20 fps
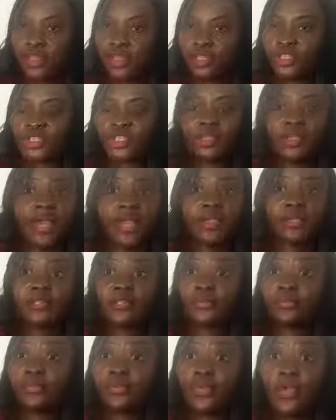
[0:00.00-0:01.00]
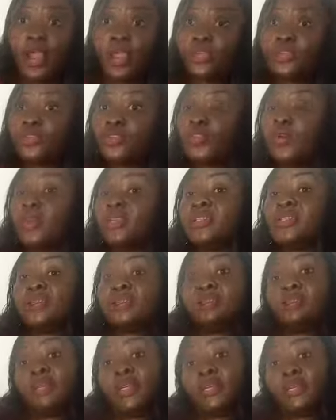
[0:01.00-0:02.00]
Do you like to pray? Do you want to
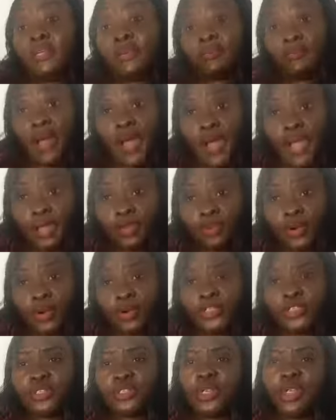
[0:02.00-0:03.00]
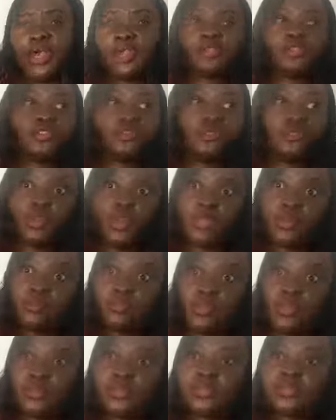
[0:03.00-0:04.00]
read the Bible? Do you like to read
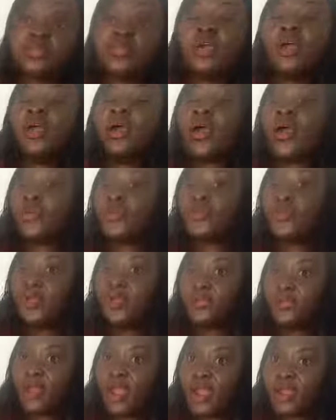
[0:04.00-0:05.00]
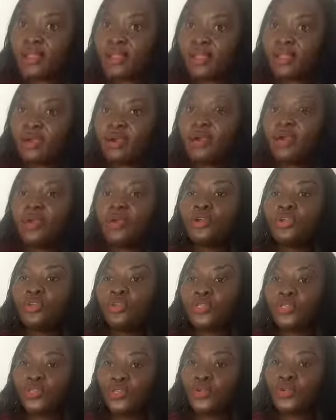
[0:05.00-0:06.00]
books? Are you a writer?
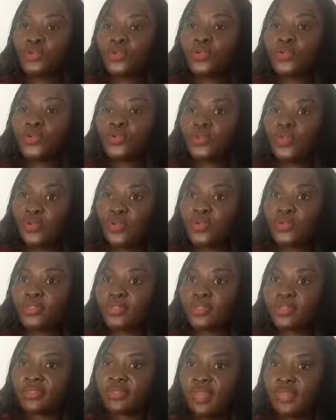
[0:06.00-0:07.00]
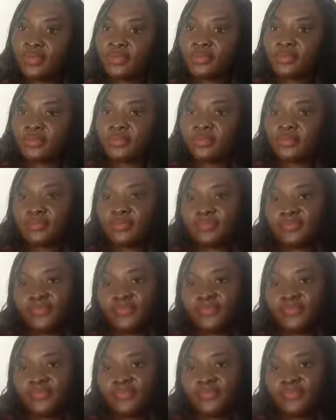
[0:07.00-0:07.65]
Do those things.